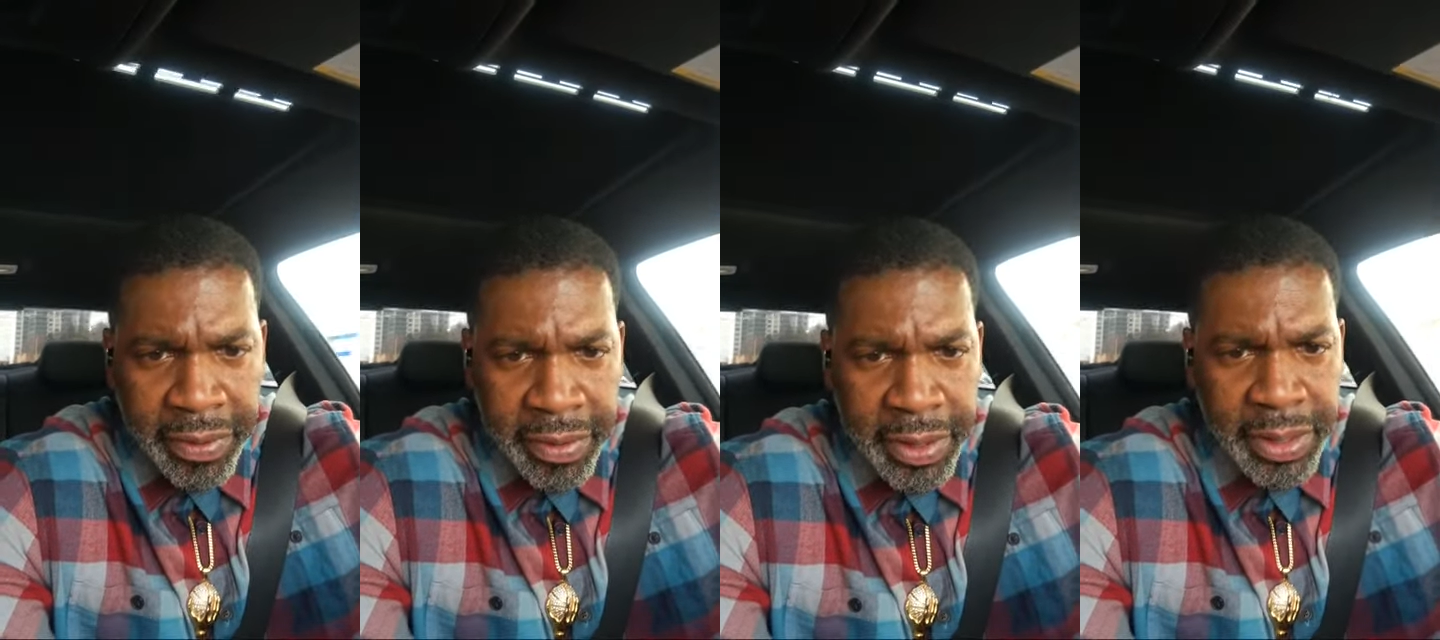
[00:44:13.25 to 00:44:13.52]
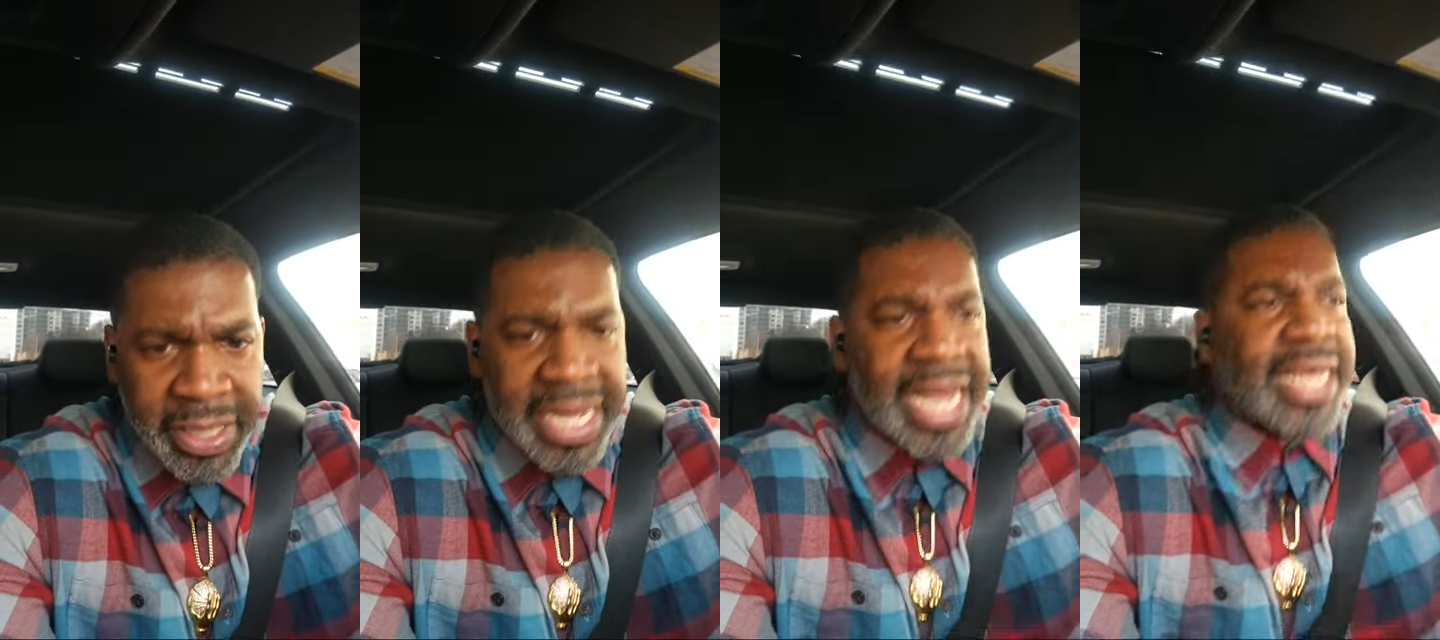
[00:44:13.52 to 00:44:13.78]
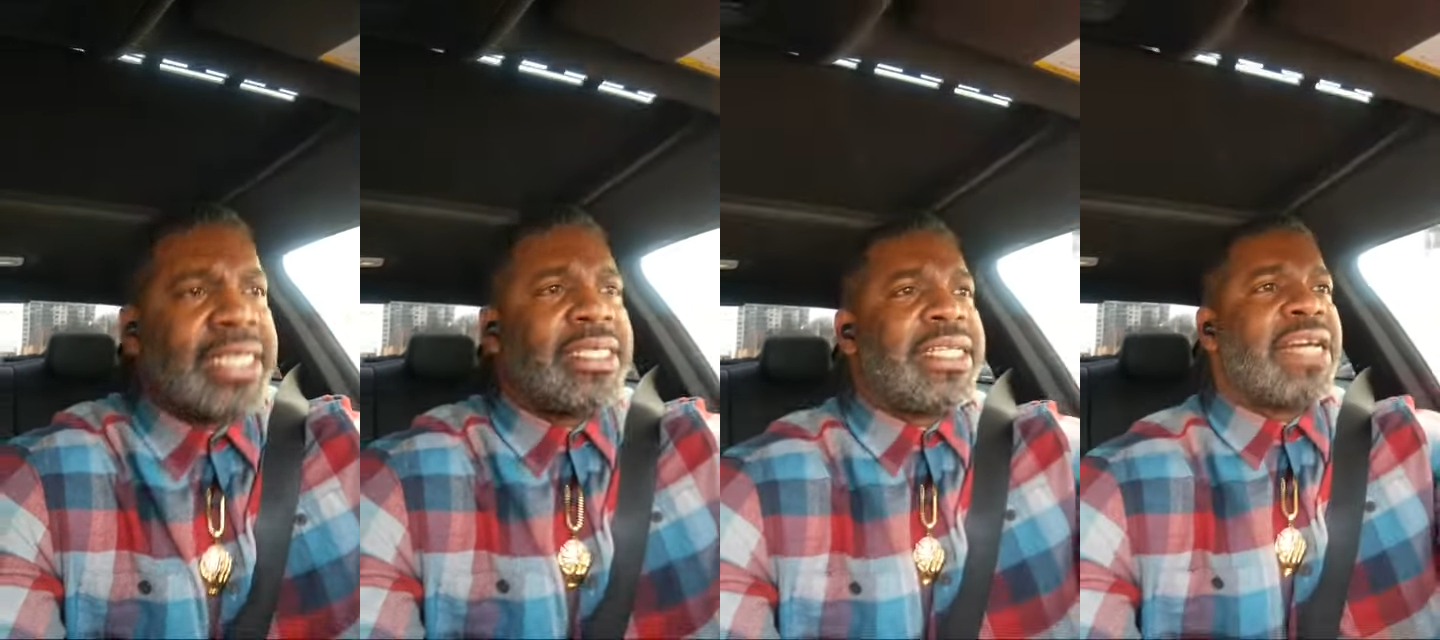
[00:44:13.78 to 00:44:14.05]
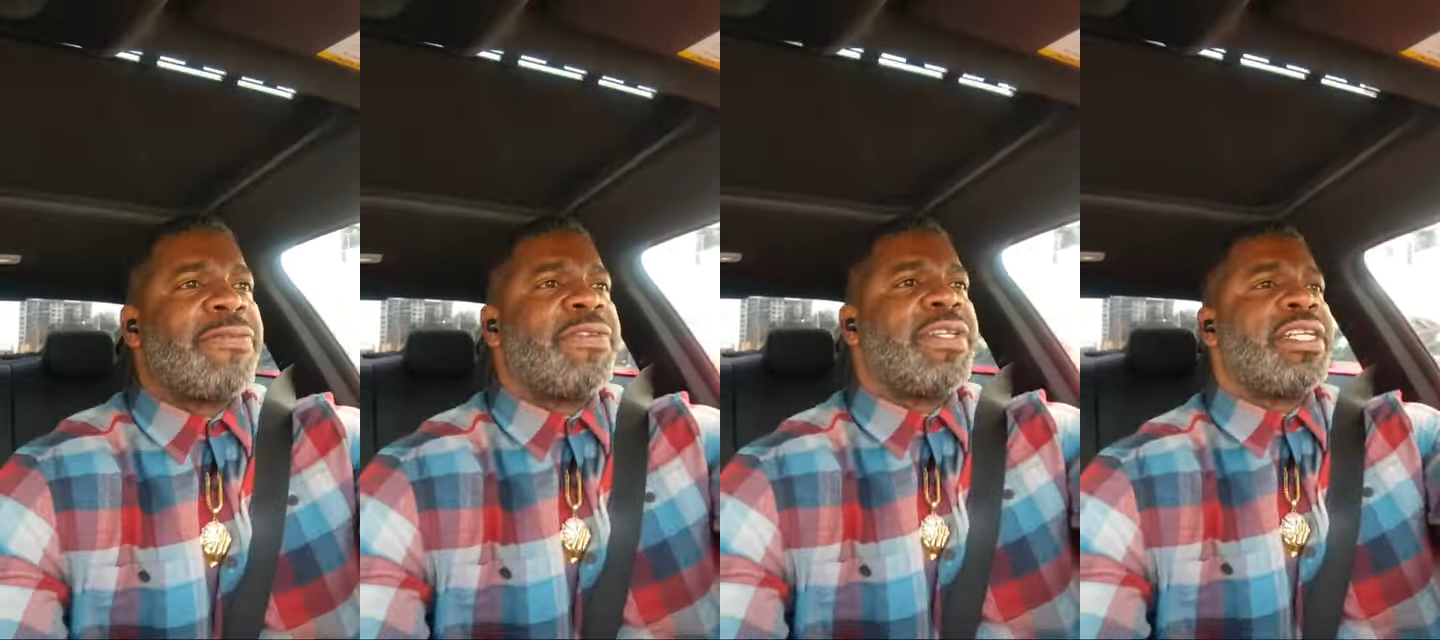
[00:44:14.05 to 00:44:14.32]
this guy is
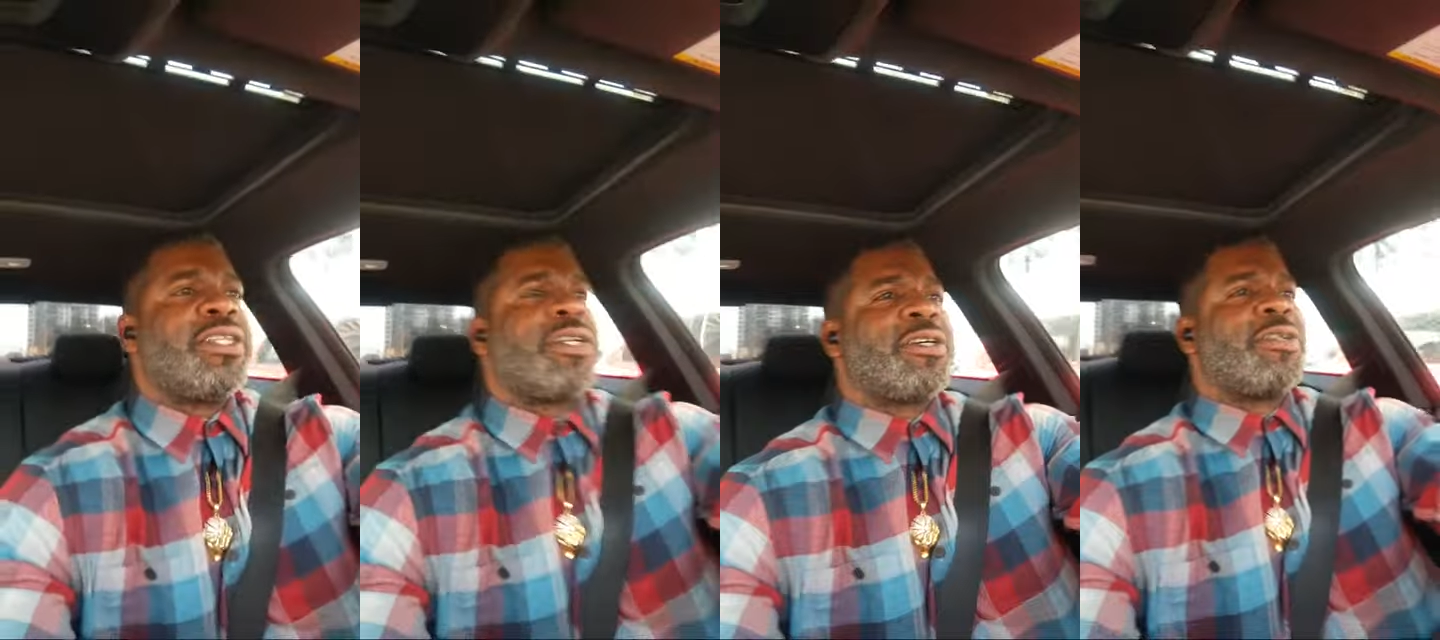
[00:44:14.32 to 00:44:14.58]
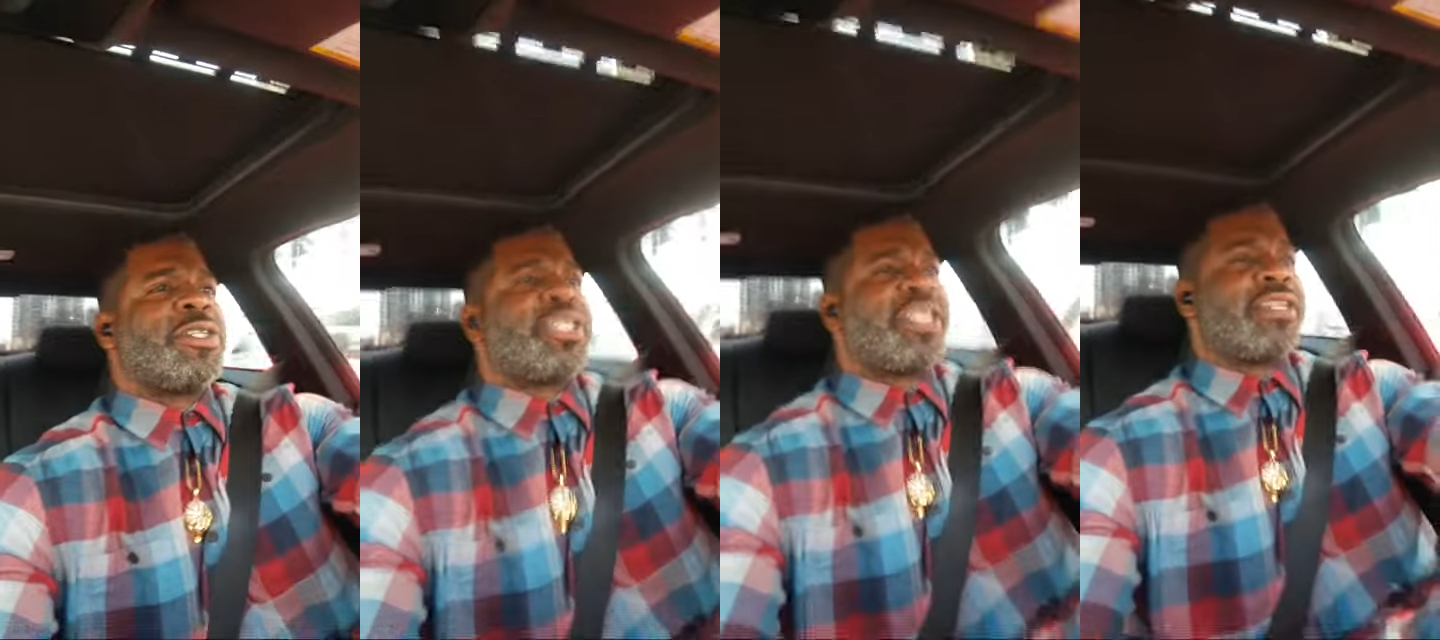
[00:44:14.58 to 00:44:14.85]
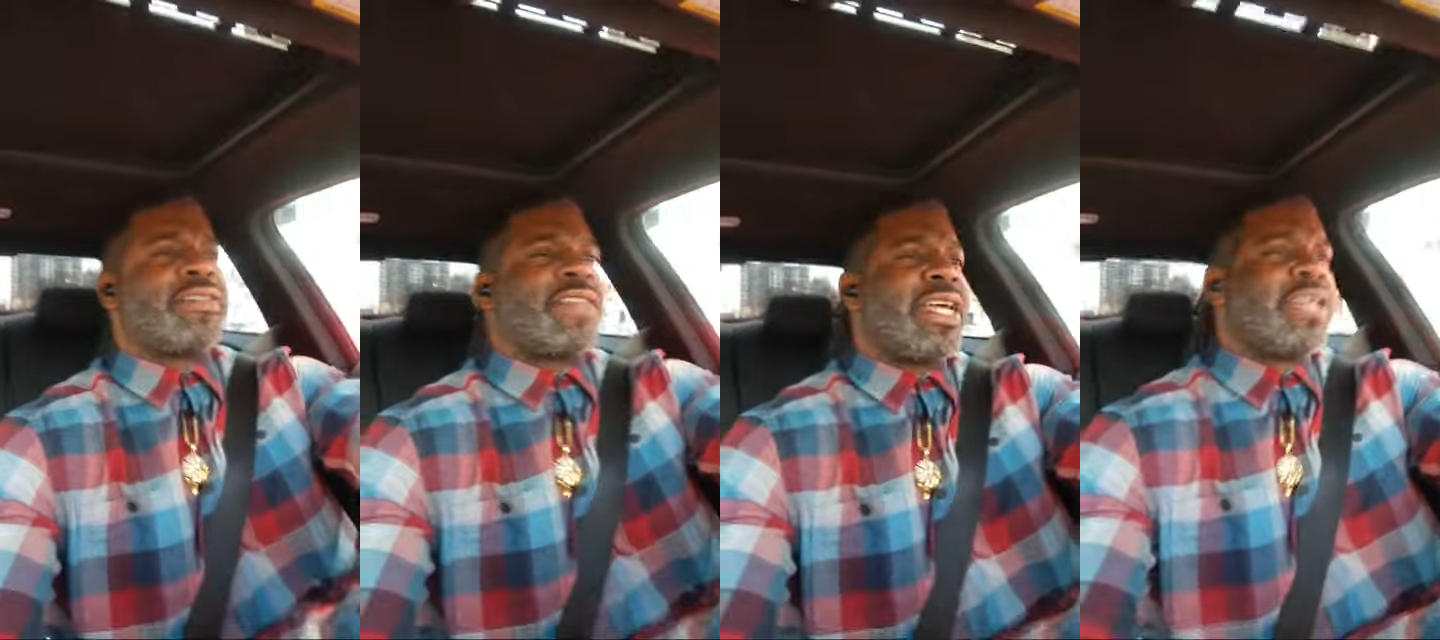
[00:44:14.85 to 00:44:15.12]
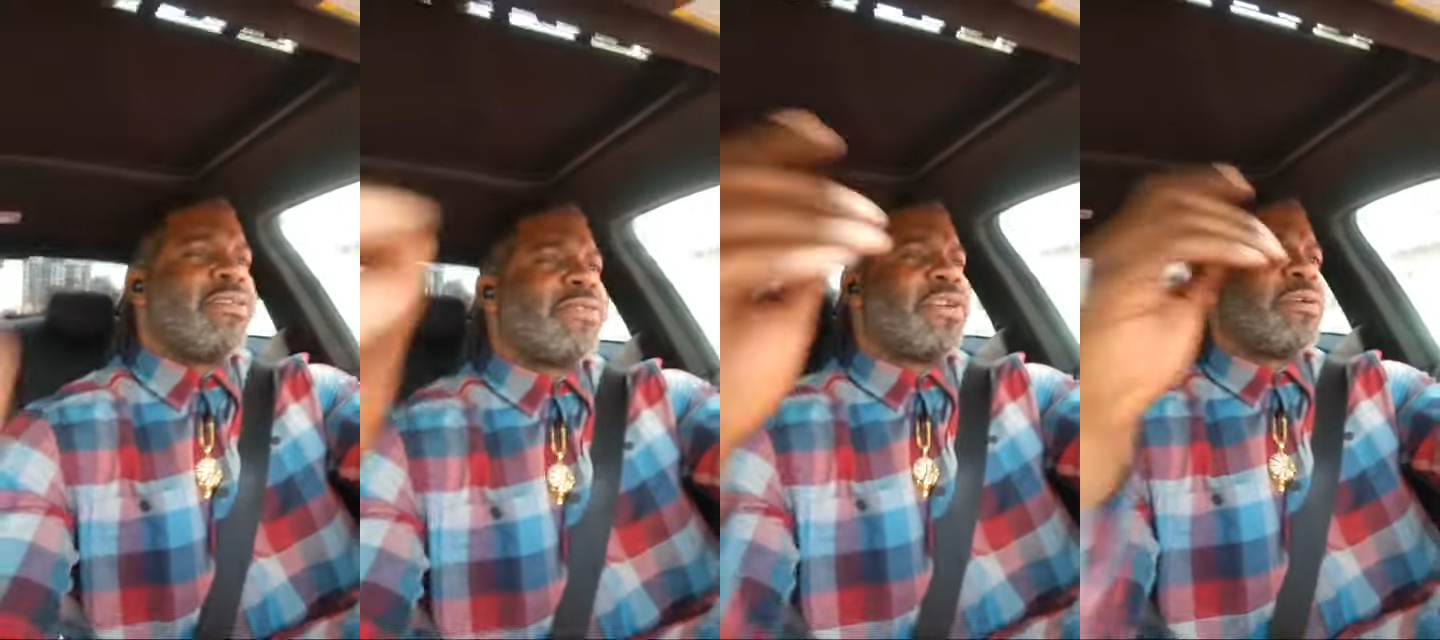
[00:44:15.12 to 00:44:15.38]
definitely a negotiator.
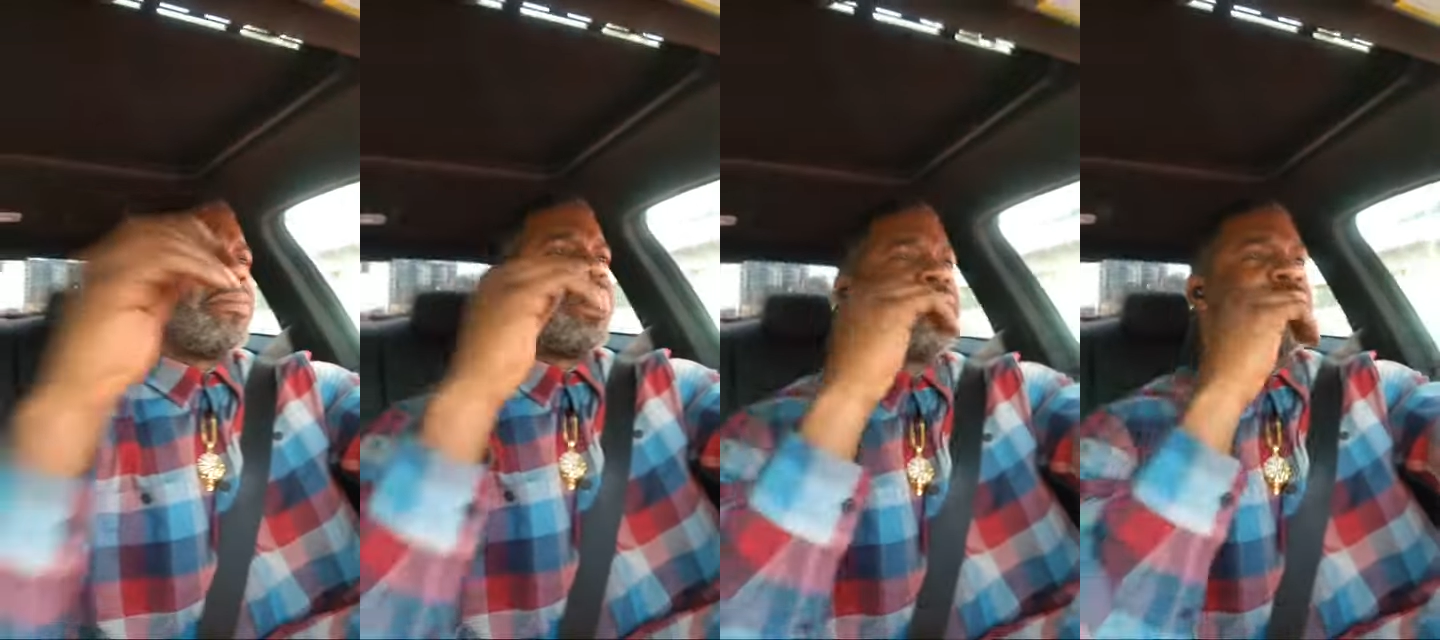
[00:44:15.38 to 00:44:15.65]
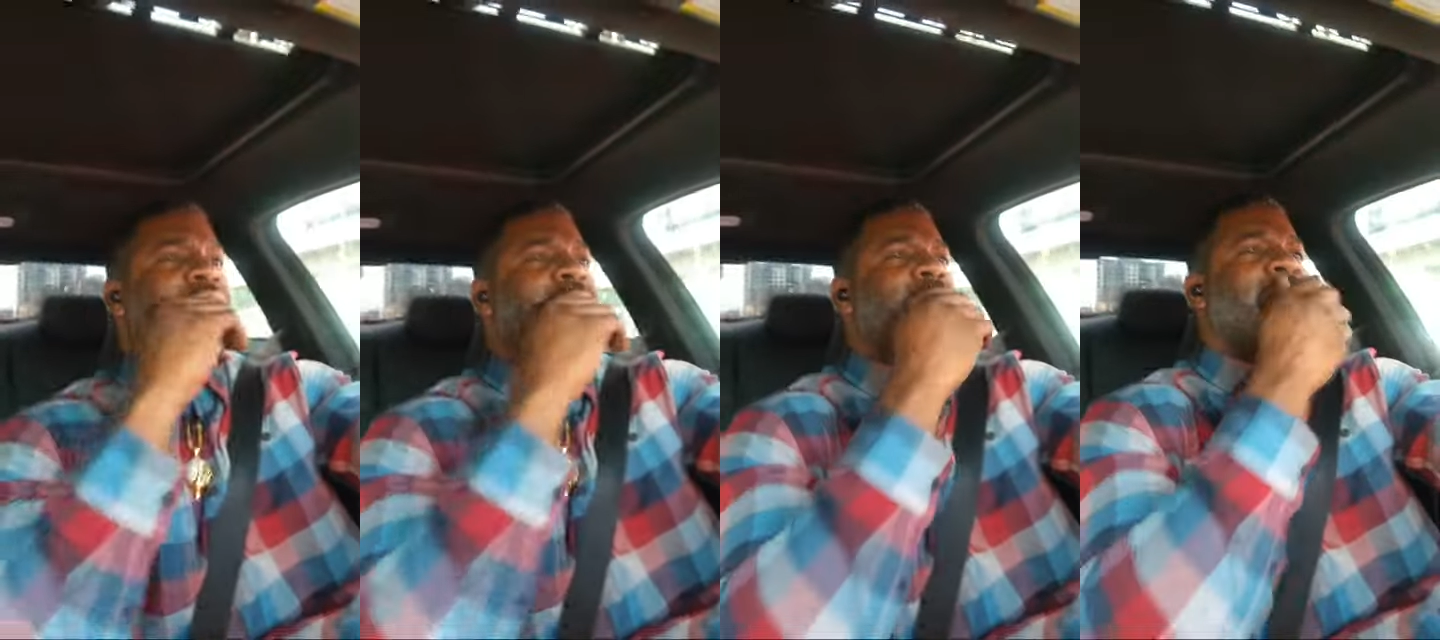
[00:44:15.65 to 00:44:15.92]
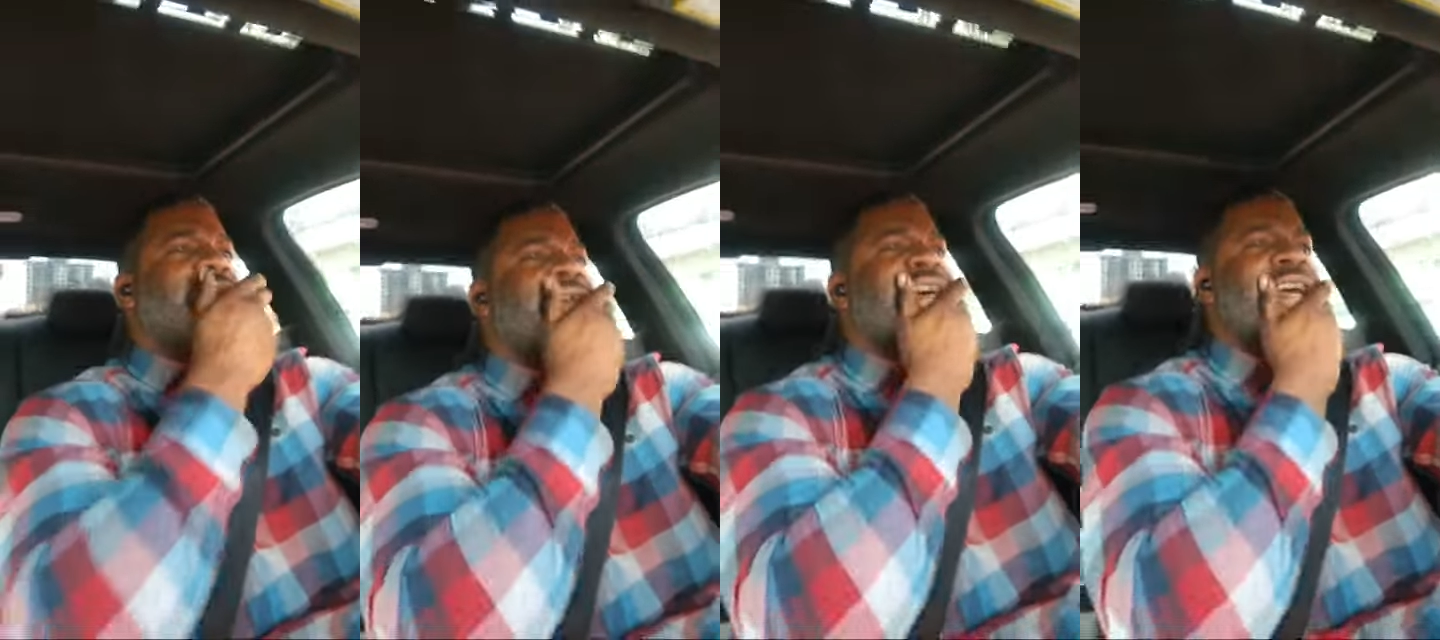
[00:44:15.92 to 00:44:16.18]
Thank you very much, there, brother.